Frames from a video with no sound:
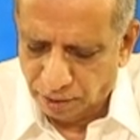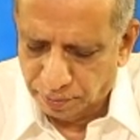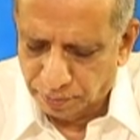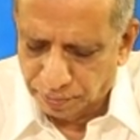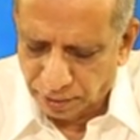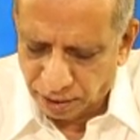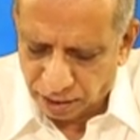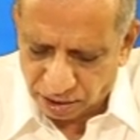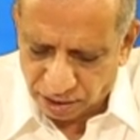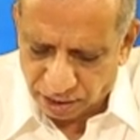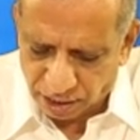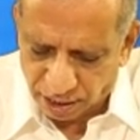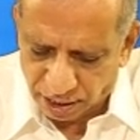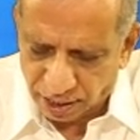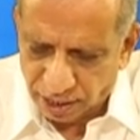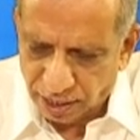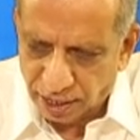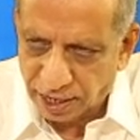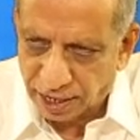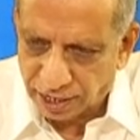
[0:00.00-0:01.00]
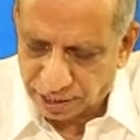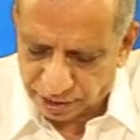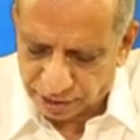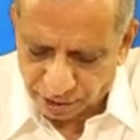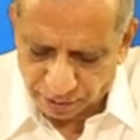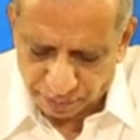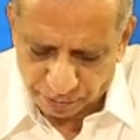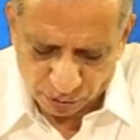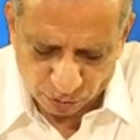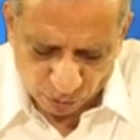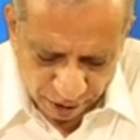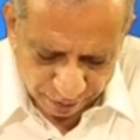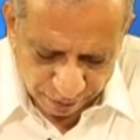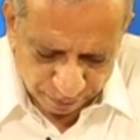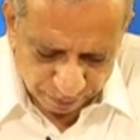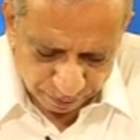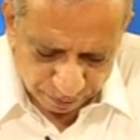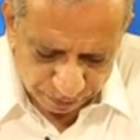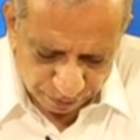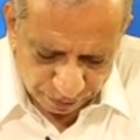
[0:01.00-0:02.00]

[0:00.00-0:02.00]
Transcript: but except one.